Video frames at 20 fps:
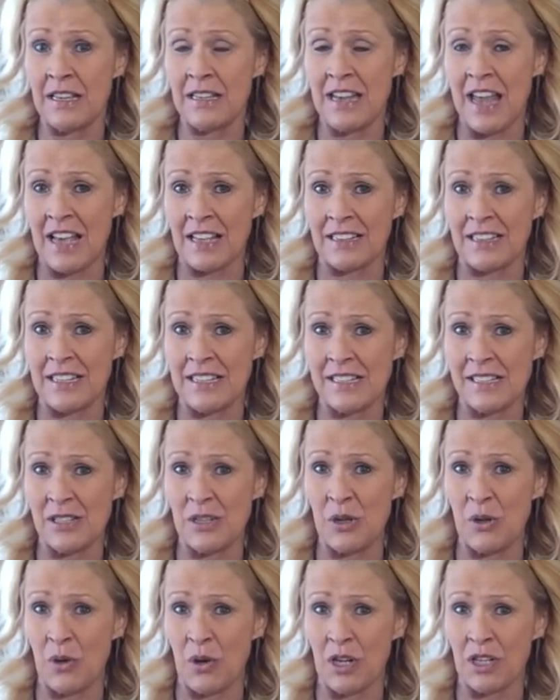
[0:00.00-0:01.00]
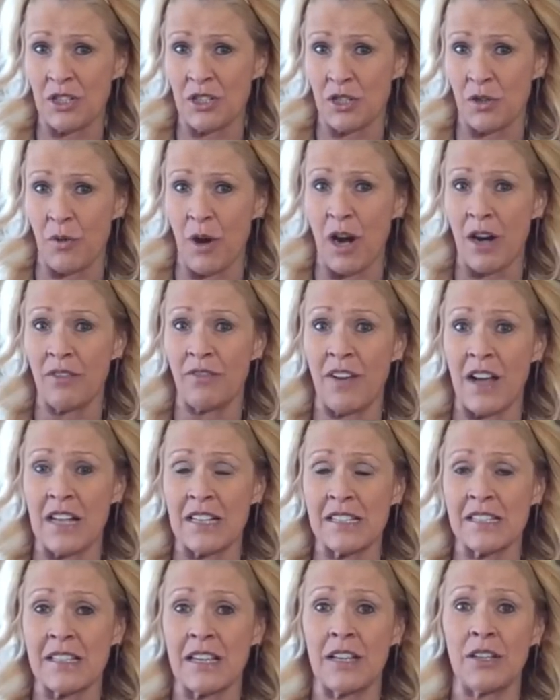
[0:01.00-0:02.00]
necklace, New York, Gerard
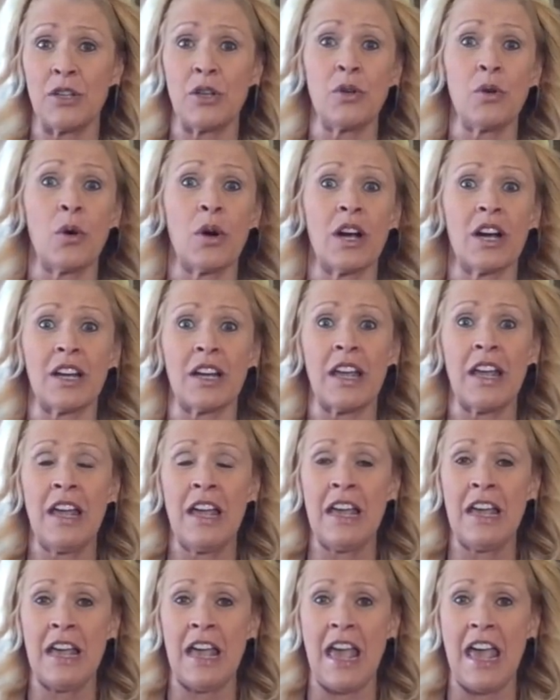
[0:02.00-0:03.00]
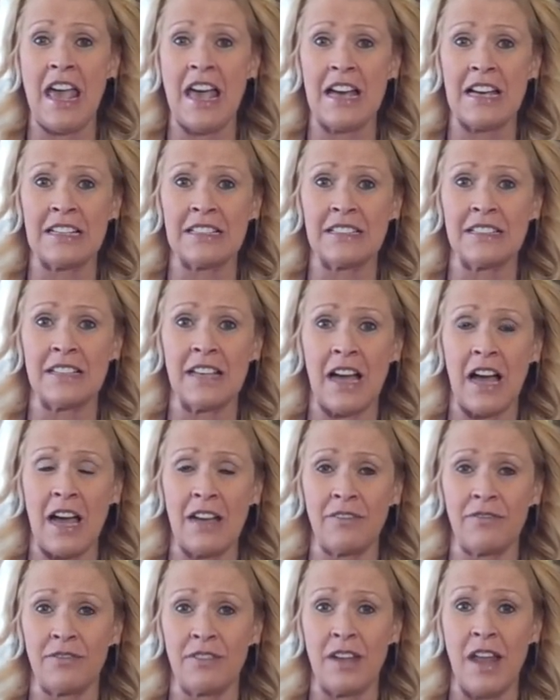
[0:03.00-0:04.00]
Yosca, New York, and
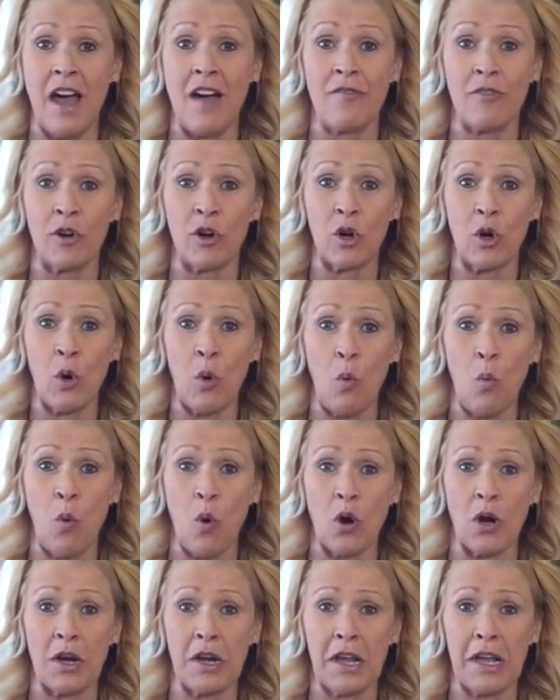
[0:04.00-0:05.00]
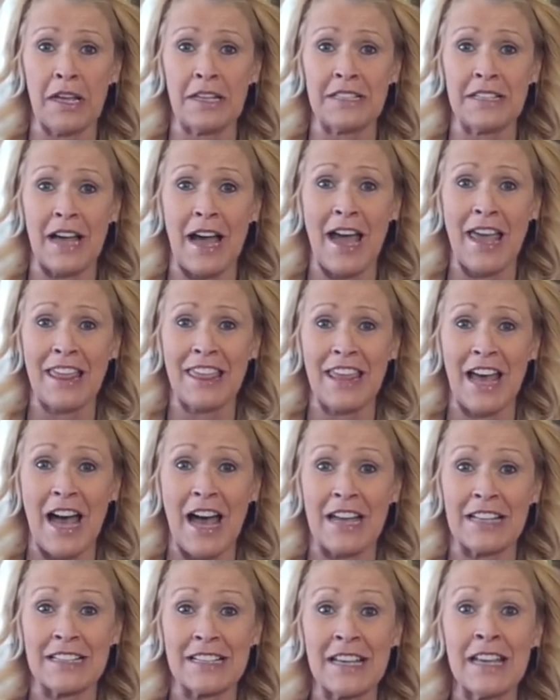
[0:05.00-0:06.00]
I've never worn it. I
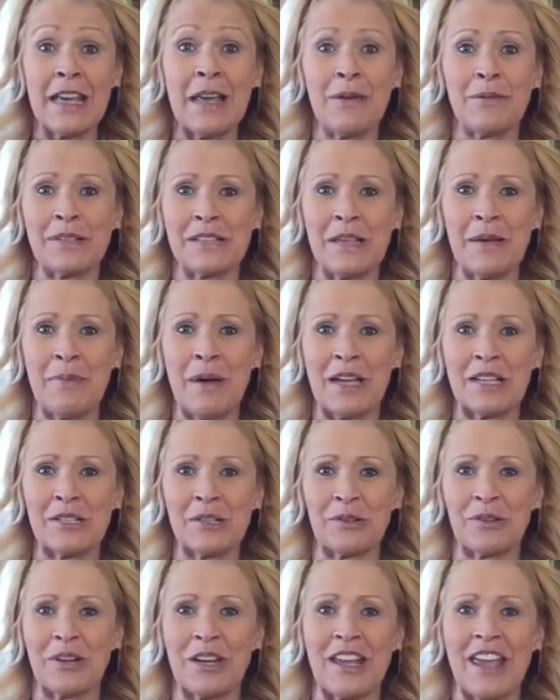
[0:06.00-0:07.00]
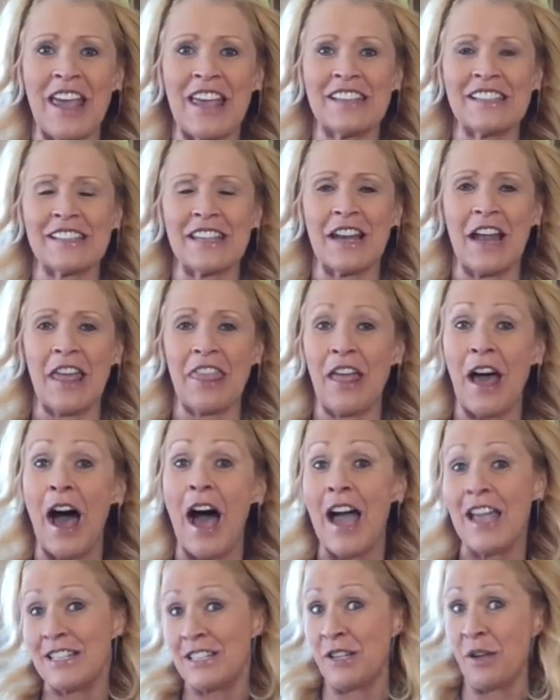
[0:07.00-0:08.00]
thought it was in my jewelry case, and I
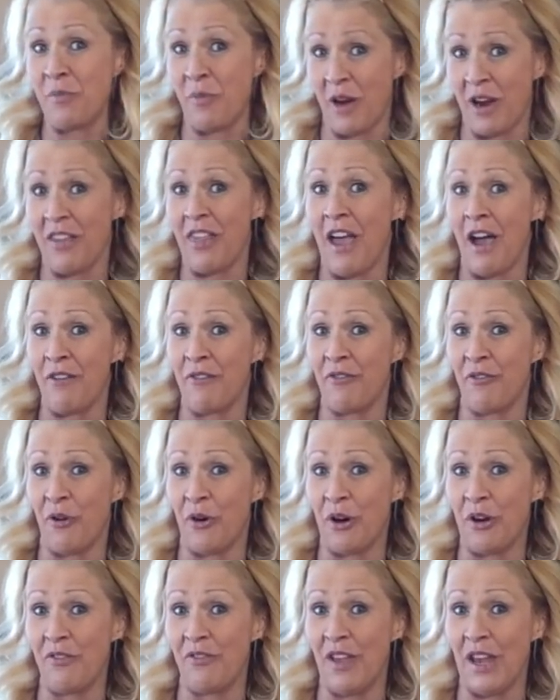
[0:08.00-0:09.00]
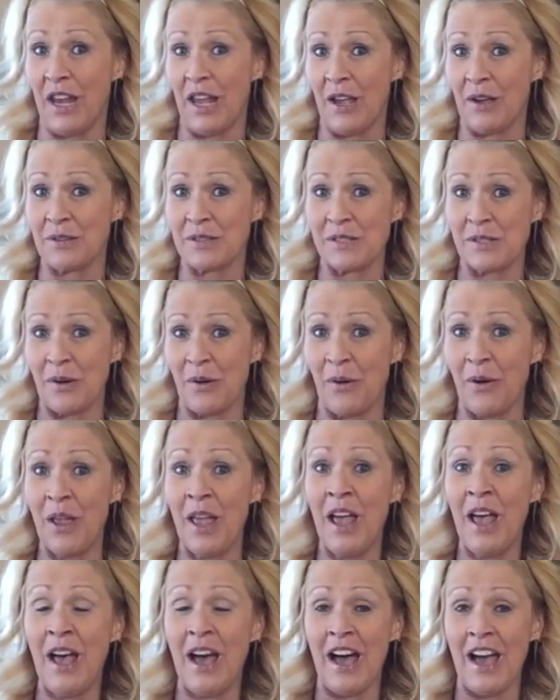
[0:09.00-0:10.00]
thought I should wear that for a video, so
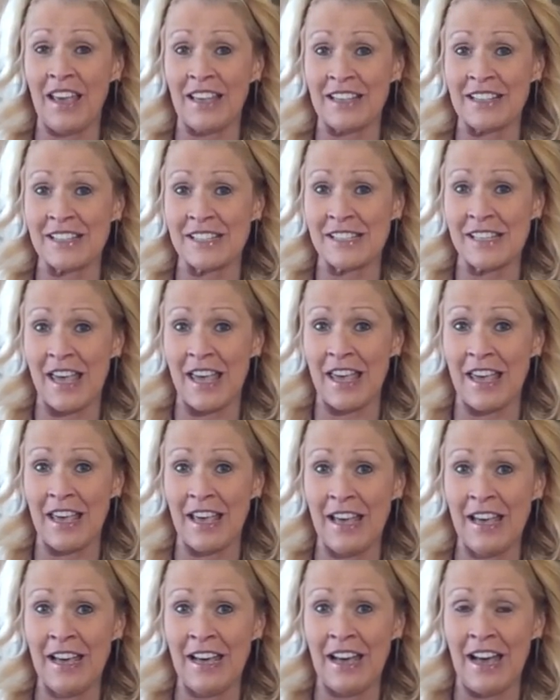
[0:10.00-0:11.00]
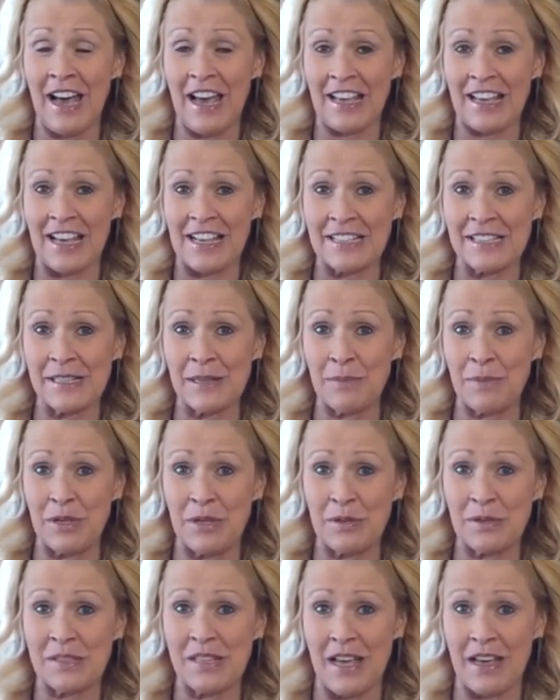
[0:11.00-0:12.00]
I can say I got some
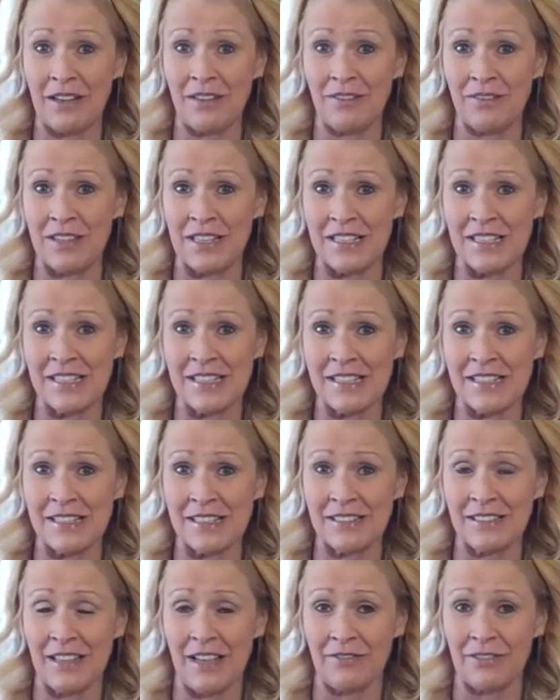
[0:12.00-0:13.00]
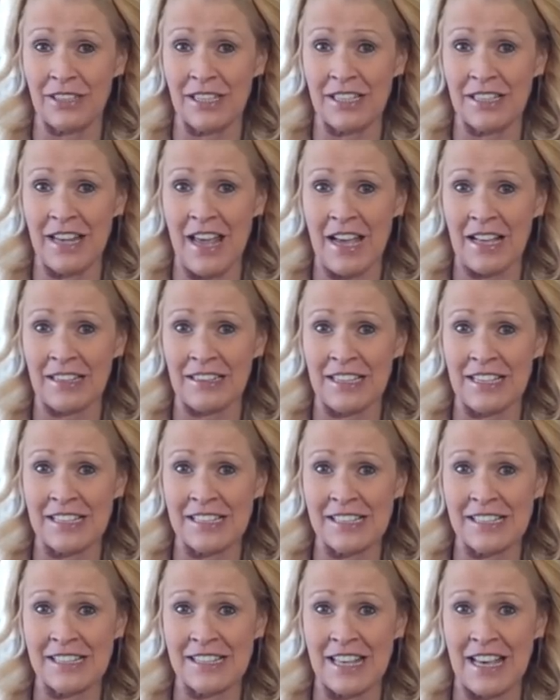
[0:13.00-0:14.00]
use out of this lovely
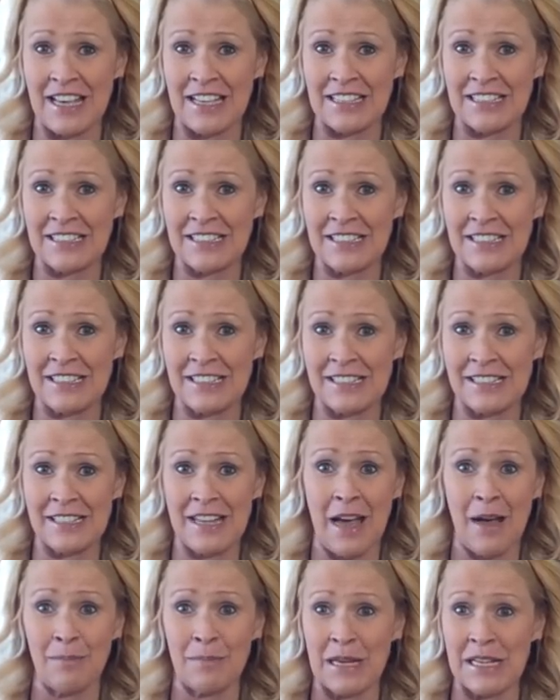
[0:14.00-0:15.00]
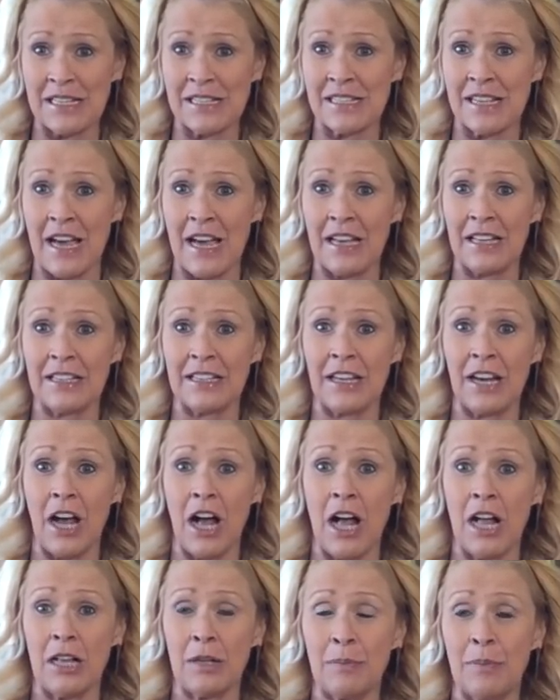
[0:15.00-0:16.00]
necklace that is not my style at
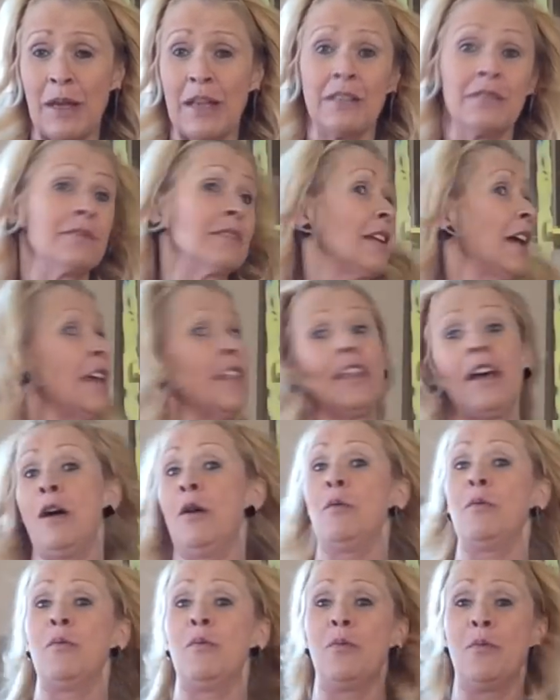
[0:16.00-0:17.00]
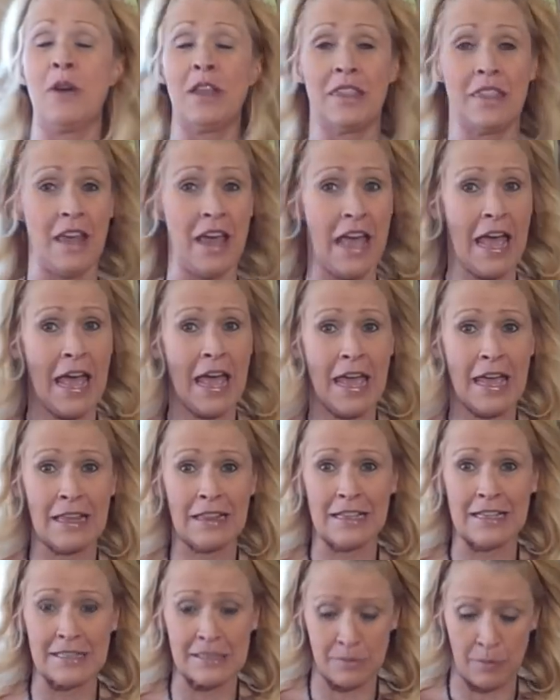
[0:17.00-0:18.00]
all, but I thought, what the hey,
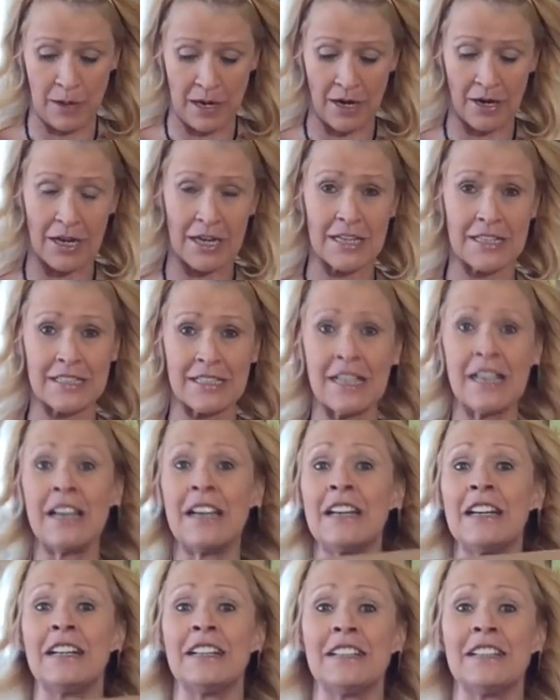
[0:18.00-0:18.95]
let's wear it.